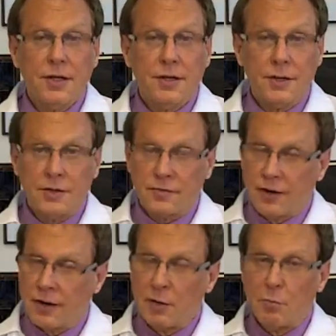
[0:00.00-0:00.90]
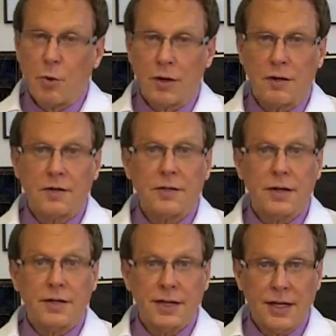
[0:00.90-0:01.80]
These are very important
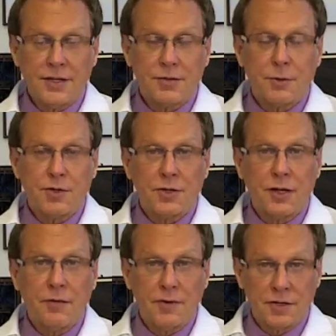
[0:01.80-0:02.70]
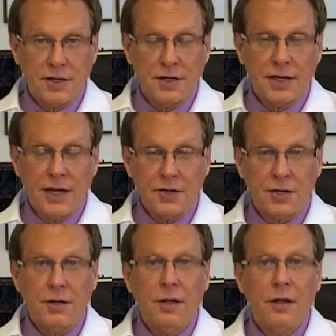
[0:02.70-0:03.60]
uh, tests which give us an
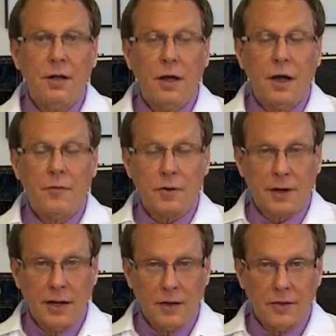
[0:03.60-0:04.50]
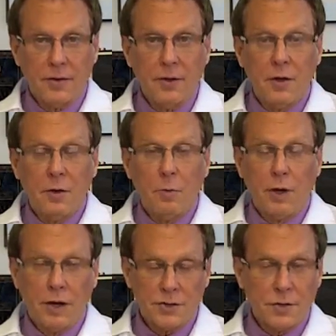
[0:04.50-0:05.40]
indication of your health. We
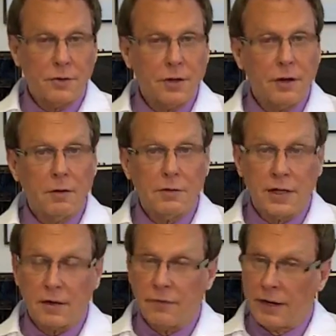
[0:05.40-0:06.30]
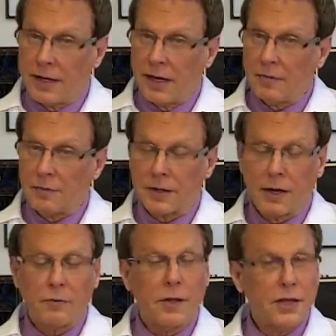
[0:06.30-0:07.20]
also take a very careful,
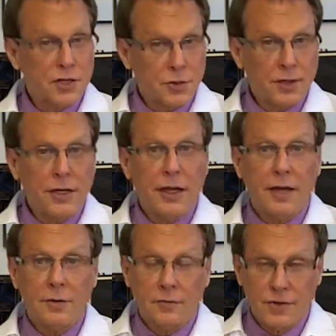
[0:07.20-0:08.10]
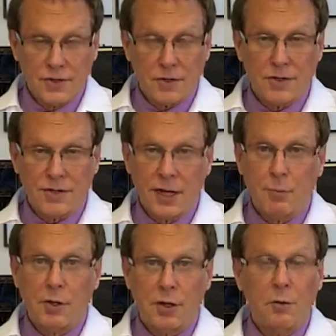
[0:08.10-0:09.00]
careful history and do a physical exam
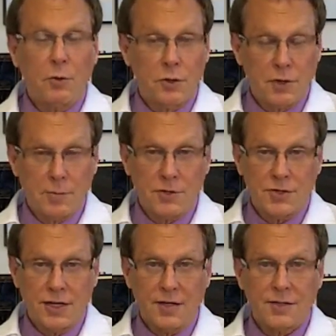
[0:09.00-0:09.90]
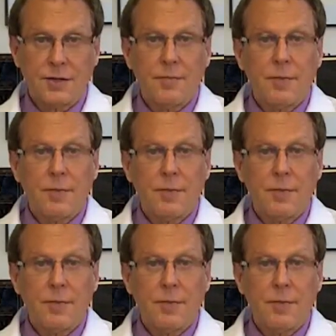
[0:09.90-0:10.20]
on you when you come to see us.